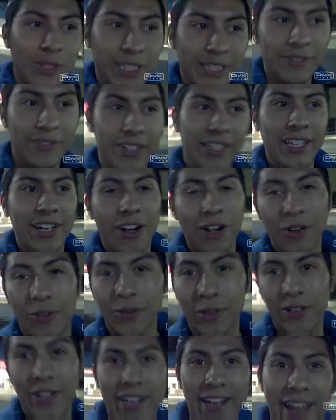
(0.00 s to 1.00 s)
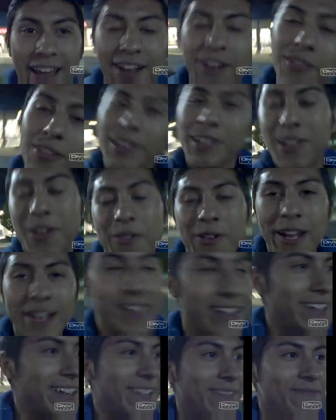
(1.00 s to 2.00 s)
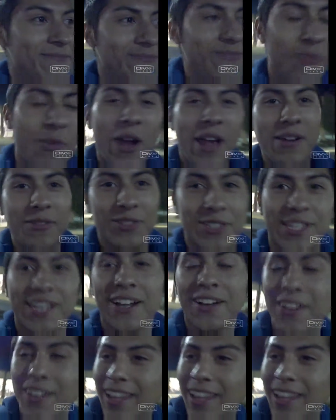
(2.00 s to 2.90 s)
really, really awkward. And I don't really know what I did, why I was there.